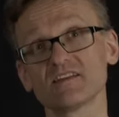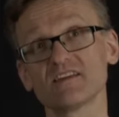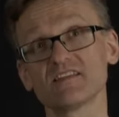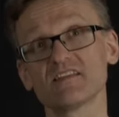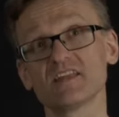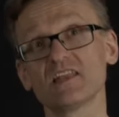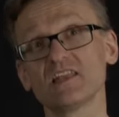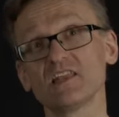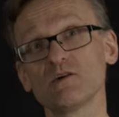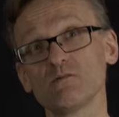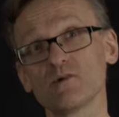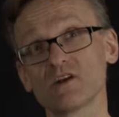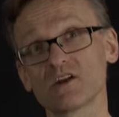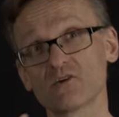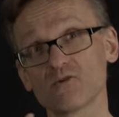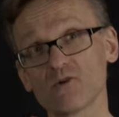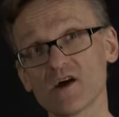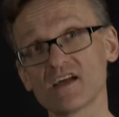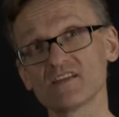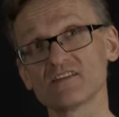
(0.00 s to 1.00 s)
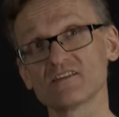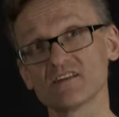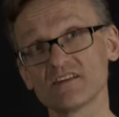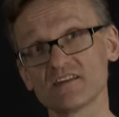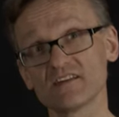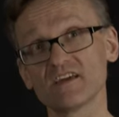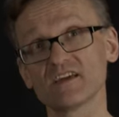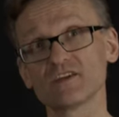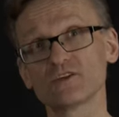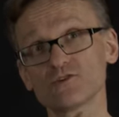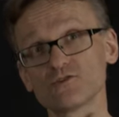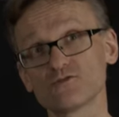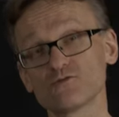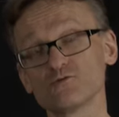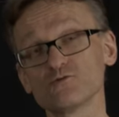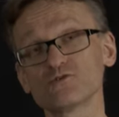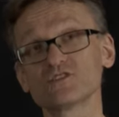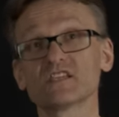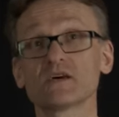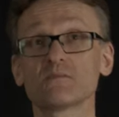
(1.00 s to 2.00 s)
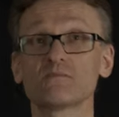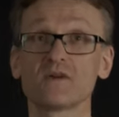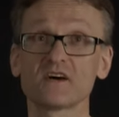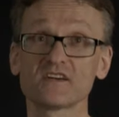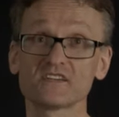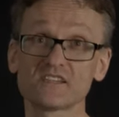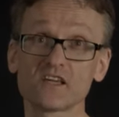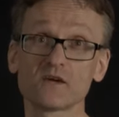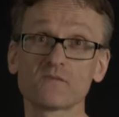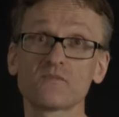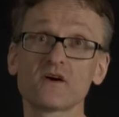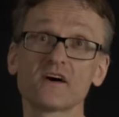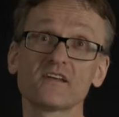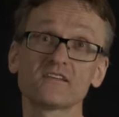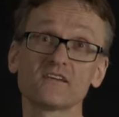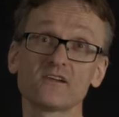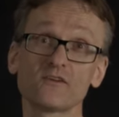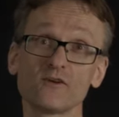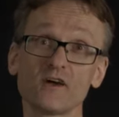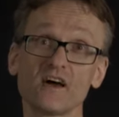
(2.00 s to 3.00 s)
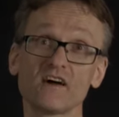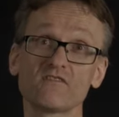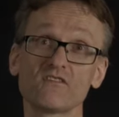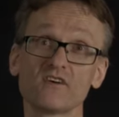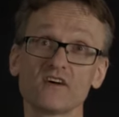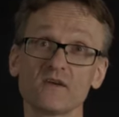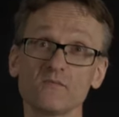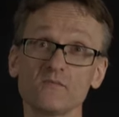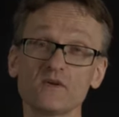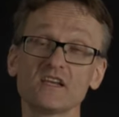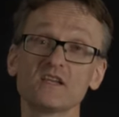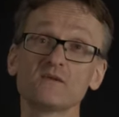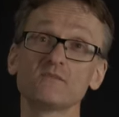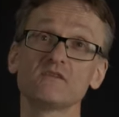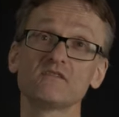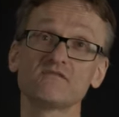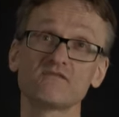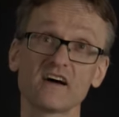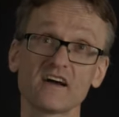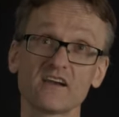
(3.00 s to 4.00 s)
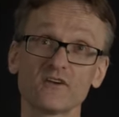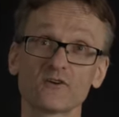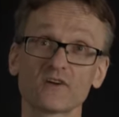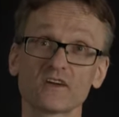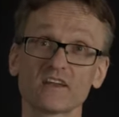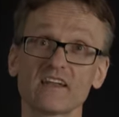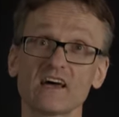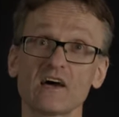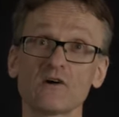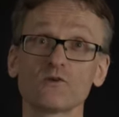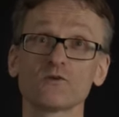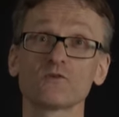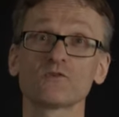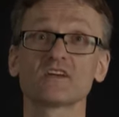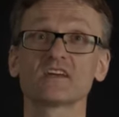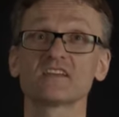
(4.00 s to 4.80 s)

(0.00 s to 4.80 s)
and then they will gradually take you through step by step until you have a PDB file you can download.